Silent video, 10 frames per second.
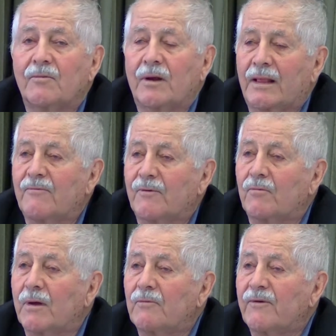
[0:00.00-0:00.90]
we're left with
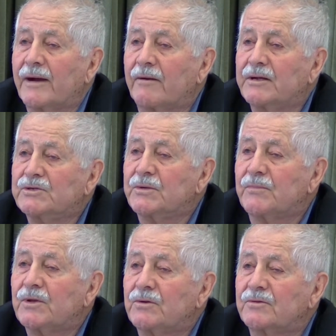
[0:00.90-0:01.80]
one fire engine,
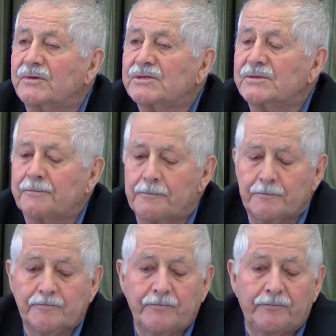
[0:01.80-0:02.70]
the two of us.
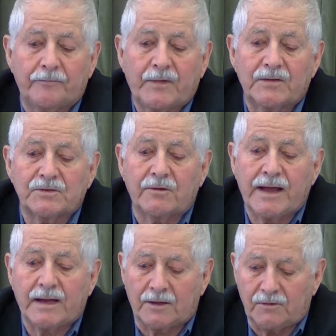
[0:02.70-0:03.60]
So we
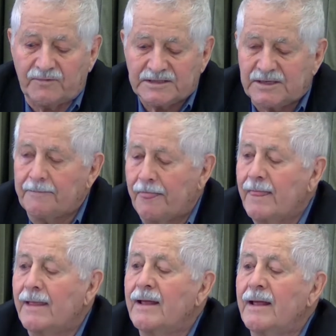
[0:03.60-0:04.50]
had a good visit,
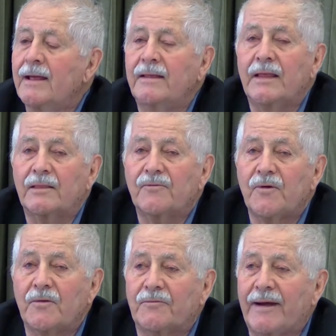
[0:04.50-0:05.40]
and then the
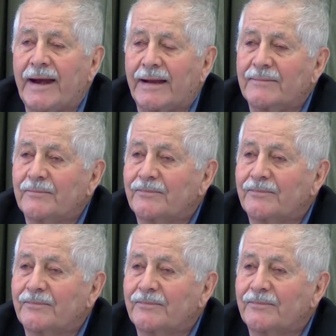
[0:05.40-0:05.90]
phone rang.